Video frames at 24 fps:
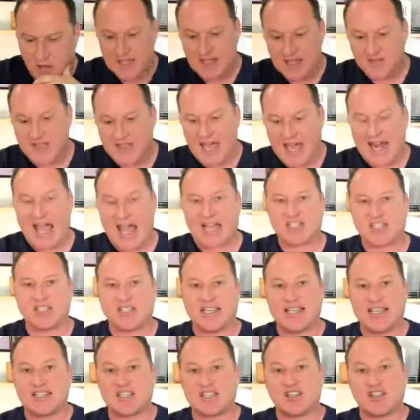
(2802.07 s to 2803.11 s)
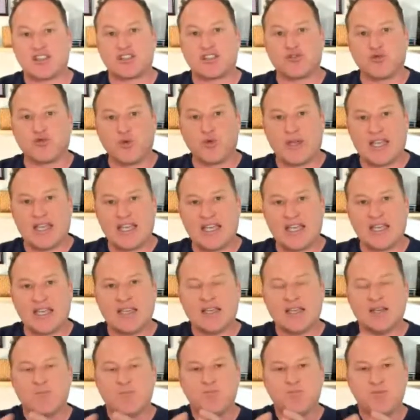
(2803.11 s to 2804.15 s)
that actually is 3
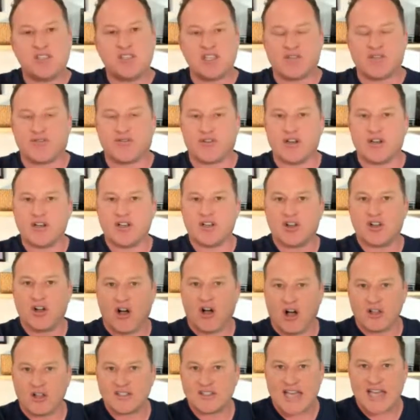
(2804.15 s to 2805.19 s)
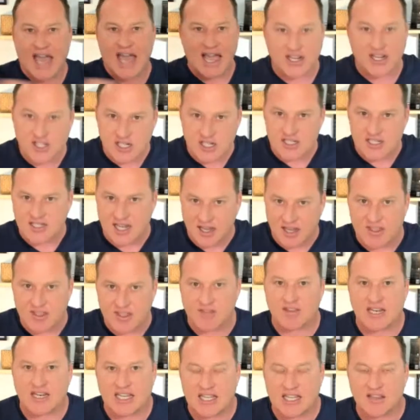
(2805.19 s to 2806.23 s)
different call to actions that I've
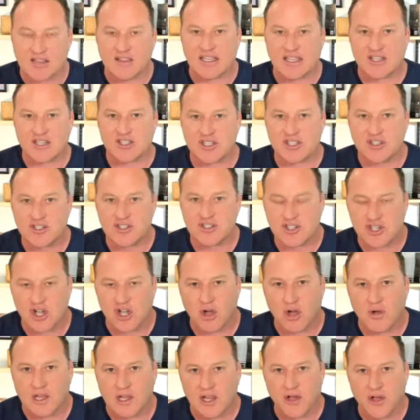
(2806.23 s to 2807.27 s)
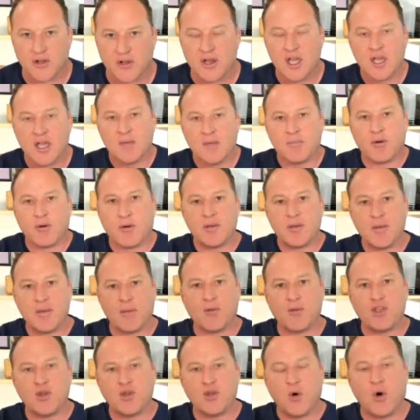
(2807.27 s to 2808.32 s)
given in this show alone. But remember,
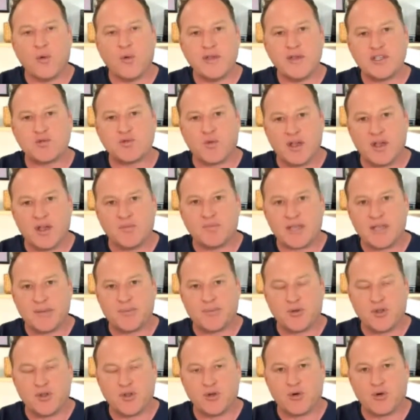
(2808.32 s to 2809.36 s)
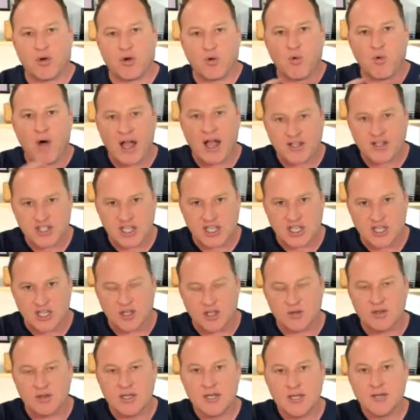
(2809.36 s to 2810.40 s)
you always want people who are watching
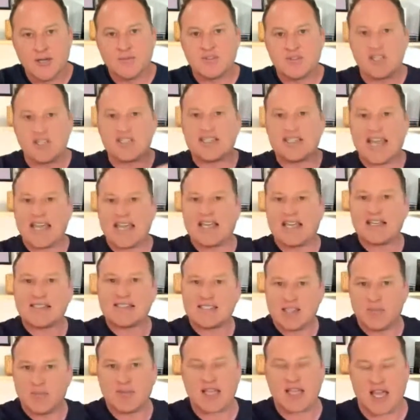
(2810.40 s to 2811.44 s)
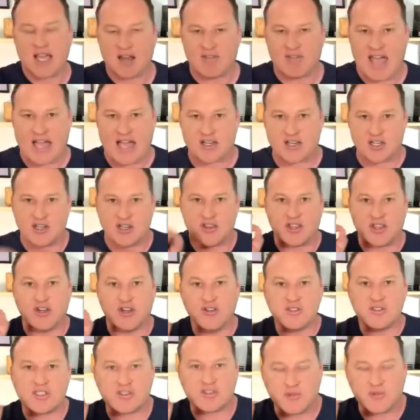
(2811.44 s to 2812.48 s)
you to take some kind of action.
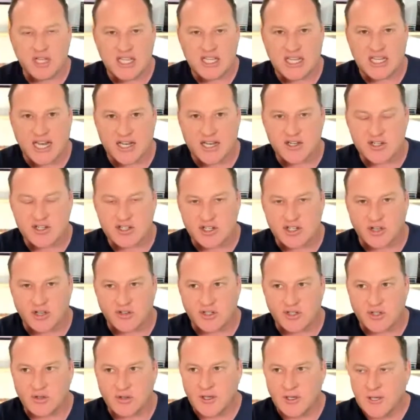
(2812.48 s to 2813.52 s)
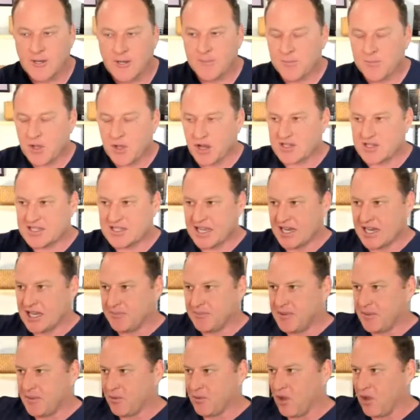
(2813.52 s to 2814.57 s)
Those 3 that I just showed you are sending
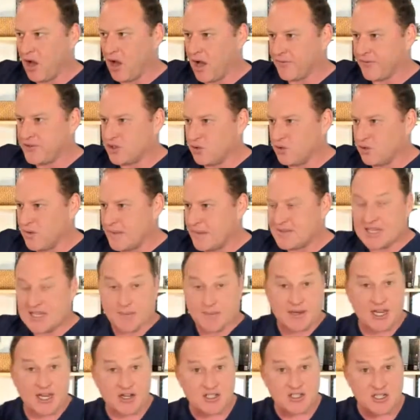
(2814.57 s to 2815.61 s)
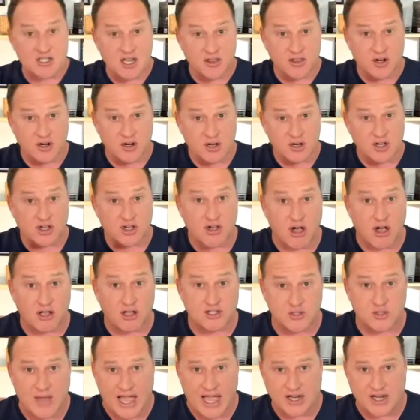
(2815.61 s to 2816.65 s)
people off to a website. But here's another call
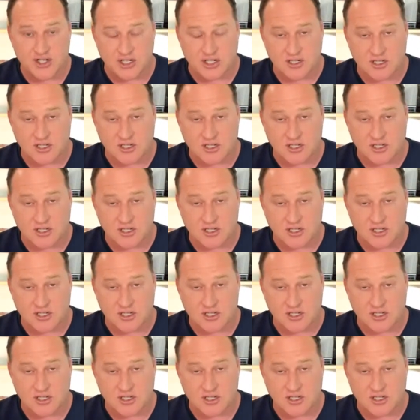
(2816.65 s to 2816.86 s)
to action.